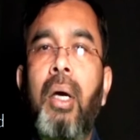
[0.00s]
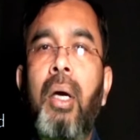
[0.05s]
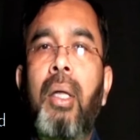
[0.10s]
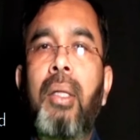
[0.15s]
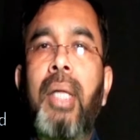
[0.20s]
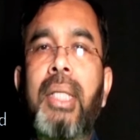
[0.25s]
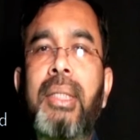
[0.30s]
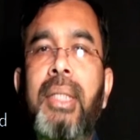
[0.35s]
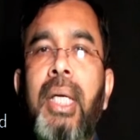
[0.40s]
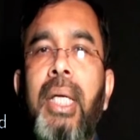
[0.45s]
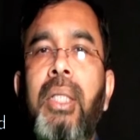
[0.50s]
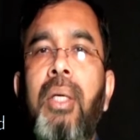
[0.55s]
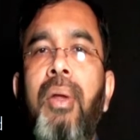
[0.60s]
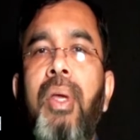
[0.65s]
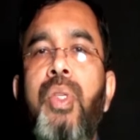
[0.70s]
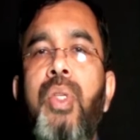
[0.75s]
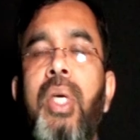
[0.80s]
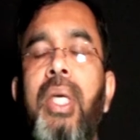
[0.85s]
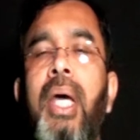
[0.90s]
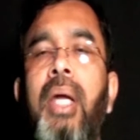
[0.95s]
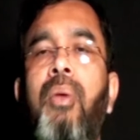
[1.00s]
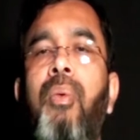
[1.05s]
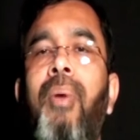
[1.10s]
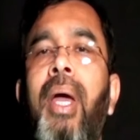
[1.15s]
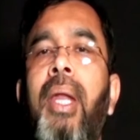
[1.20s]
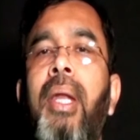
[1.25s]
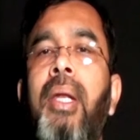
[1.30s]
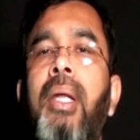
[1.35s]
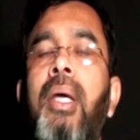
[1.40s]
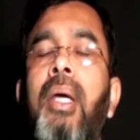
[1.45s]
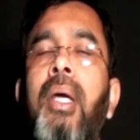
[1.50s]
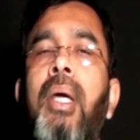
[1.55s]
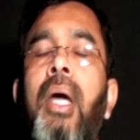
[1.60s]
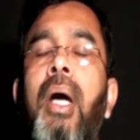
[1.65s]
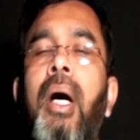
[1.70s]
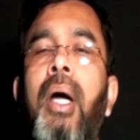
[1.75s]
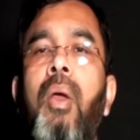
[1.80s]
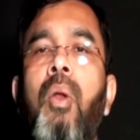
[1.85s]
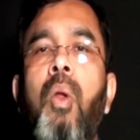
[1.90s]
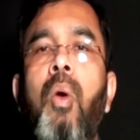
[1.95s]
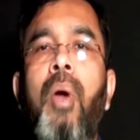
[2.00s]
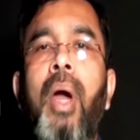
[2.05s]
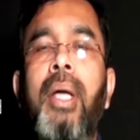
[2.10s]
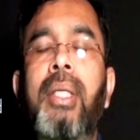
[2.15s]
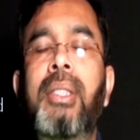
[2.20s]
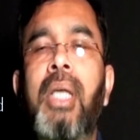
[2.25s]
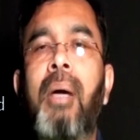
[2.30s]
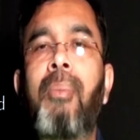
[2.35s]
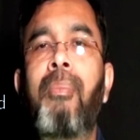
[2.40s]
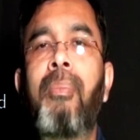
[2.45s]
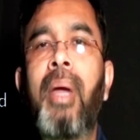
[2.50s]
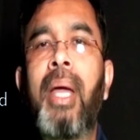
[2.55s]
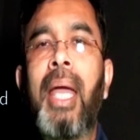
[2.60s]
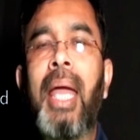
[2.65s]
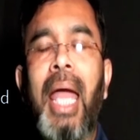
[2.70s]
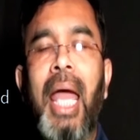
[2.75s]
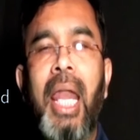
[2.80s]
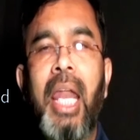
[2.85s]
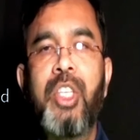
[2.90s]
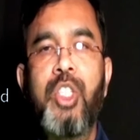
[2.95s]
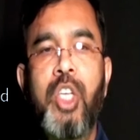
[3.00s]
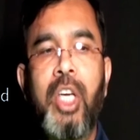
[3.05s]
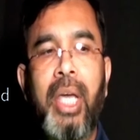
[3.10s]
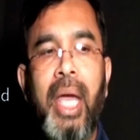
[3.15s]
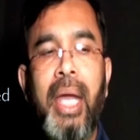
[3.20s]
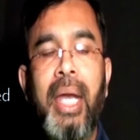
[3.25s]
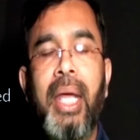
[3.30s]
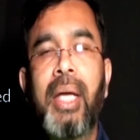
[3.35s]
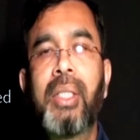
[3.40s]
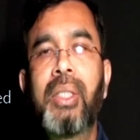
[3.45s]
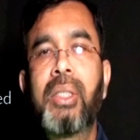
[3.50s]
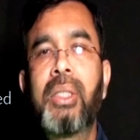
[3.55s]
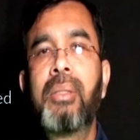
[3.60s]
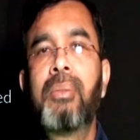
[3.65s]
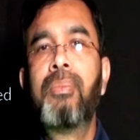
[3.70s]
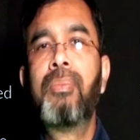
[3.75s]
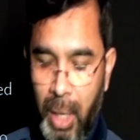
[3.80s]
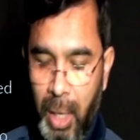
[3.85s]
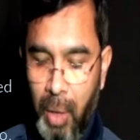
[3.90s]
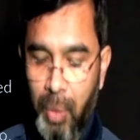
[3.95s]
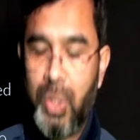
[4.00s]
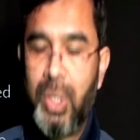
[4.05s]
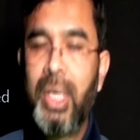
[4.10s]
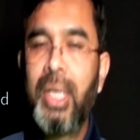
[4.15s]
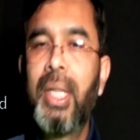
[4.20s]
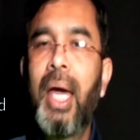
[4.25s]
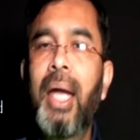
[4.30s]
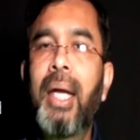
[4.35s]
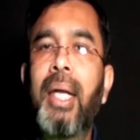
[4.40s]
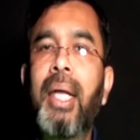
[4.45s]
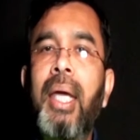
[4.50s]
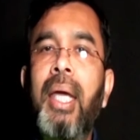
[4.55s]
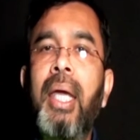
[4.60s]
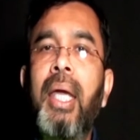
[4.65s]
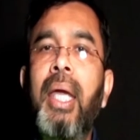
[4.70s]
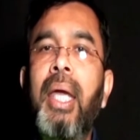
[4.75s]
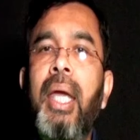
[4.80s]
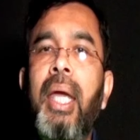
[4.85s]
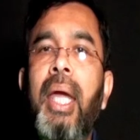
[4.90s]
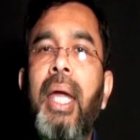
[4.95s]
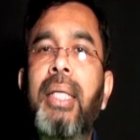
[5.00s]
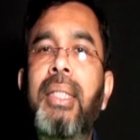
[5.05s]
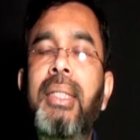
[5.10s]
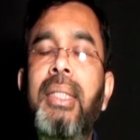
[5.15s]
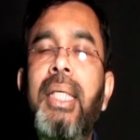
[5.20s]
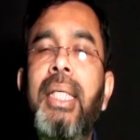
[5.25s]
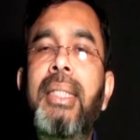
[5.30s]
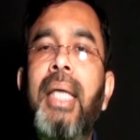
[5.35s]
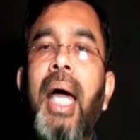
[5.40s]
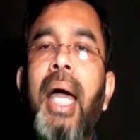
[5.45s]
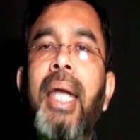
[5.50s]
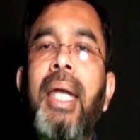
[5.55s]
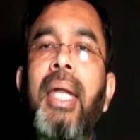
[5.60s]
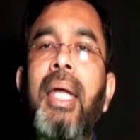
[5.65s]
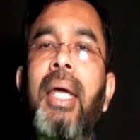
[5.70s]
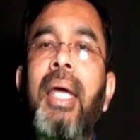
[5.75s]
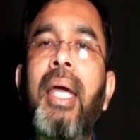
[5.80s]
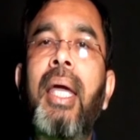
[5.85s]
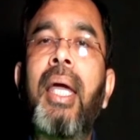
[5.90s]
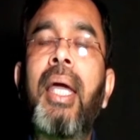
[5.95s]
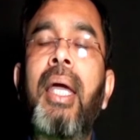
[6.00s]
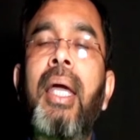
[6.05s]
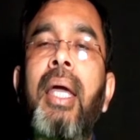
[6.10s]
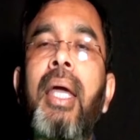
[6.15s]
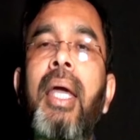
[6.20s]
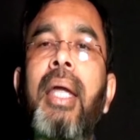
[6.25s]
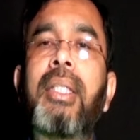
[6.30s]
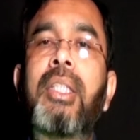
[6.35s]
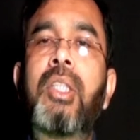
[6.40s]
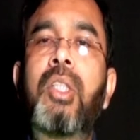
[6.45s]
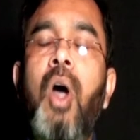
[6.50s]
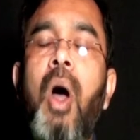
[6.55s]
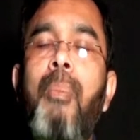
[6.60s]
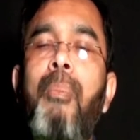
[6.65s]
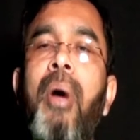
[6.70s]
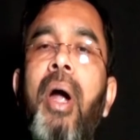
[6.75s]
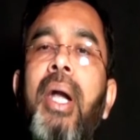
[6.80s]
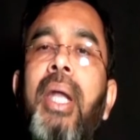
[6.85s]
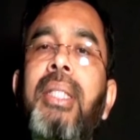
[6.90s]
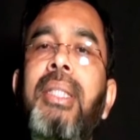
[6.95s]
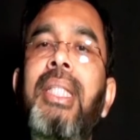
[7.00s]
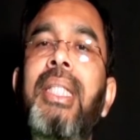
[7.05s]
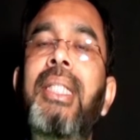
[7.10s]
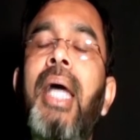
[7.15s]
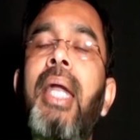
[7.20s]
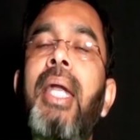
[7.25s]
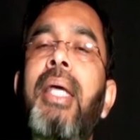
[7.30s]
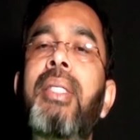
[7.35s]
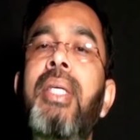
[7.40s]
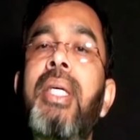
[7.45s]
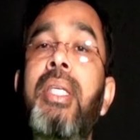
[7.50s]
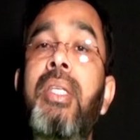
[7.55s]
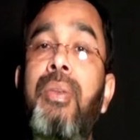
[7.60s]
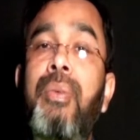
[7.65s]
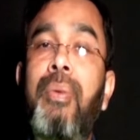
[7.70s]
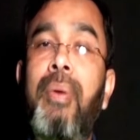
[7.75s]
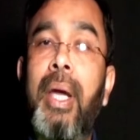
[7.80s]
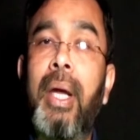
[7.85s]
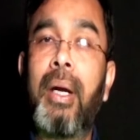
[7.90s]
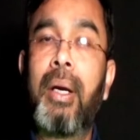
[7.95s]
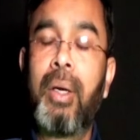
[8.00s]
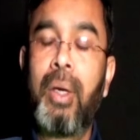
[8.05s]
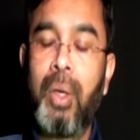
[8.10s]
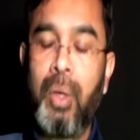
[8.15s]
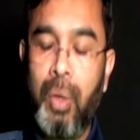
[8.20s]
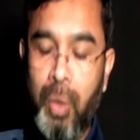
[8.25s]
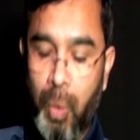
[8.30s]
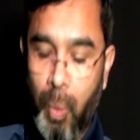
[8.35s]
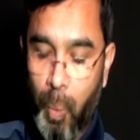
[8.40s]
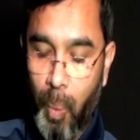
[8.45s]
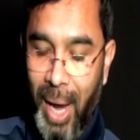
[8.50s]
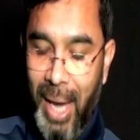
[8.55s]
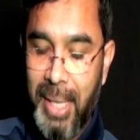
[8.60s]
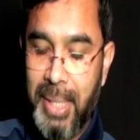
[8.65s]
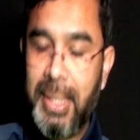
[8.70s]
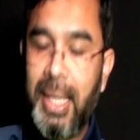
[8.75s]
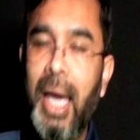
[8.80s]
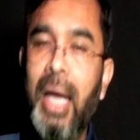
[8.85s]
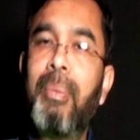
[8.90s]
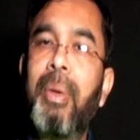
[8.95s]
That's the reason you see that when you look at some LNG carriers, you see that its top part is designed as a sphere. Why is that?